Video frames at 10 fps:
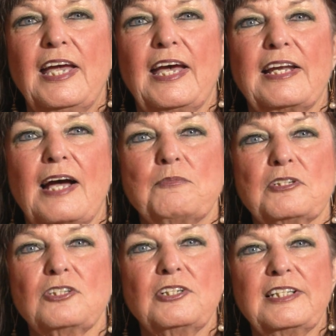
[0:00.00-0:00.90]
and I
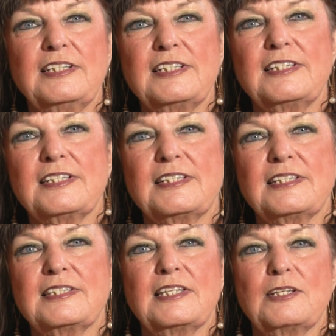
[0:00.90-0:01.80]
would look in the
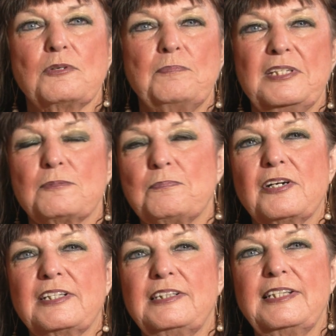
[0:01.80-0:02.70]
distance and there would be
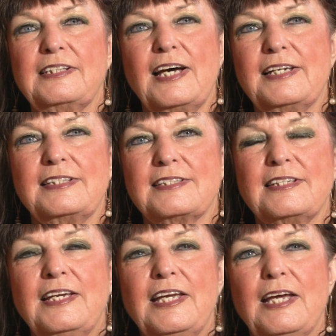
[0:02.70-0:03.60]
sparkly lights,
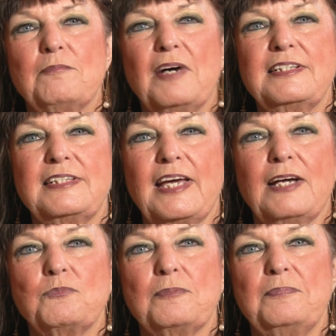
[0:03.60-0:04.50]
and my
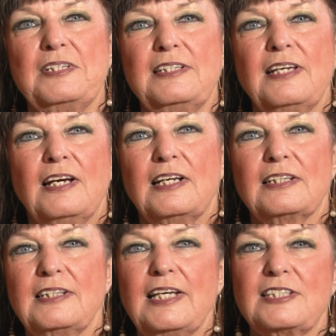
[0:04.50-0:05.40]
dad would be,
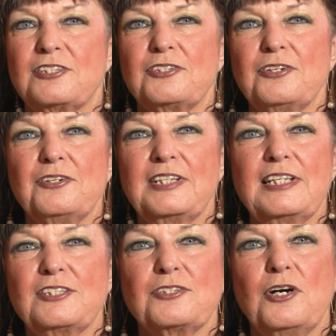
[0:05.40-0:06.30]
let's turn,
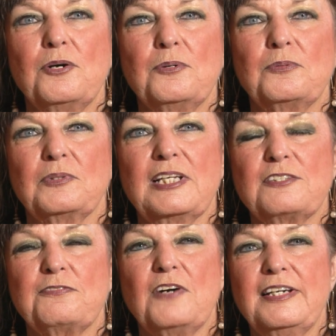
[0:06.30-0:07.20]
let's go,
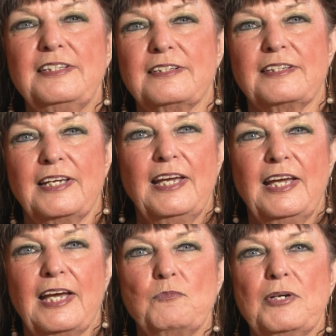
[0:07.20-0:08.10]
let's find it.
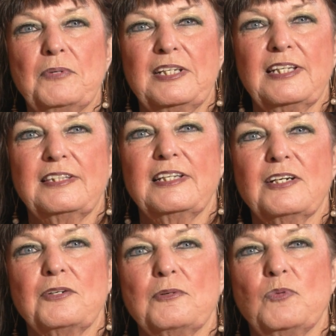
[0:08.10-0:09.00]
And we would get
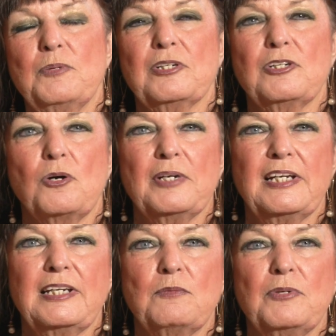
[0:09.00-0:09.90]
there and we would go
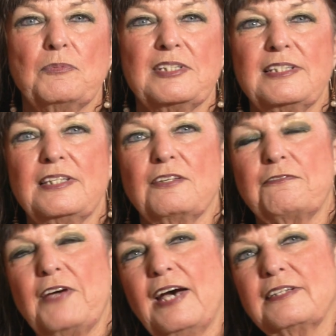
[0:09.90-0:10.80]
in and we would see the
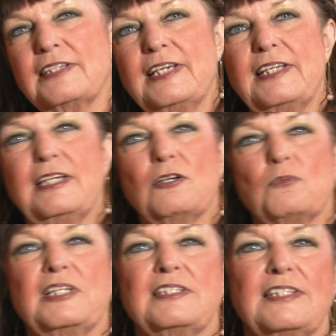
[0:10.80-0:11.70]
fat lady, or
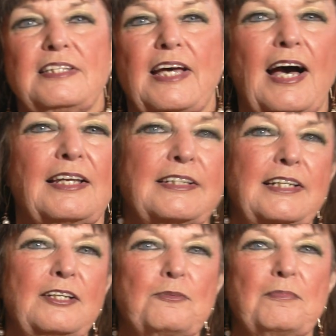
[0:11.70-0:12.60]
we'd see the
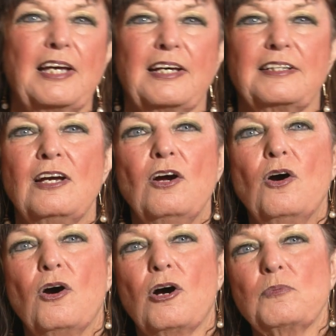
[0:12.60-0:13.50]
alligator man,
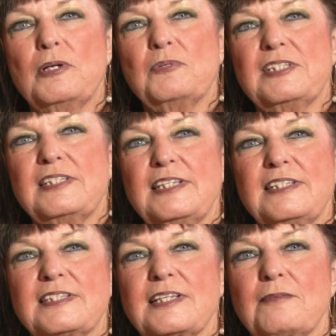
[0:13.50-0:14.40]
or we would see
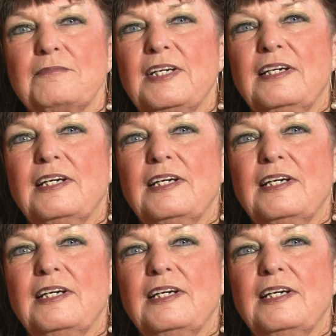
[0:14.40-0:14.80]
some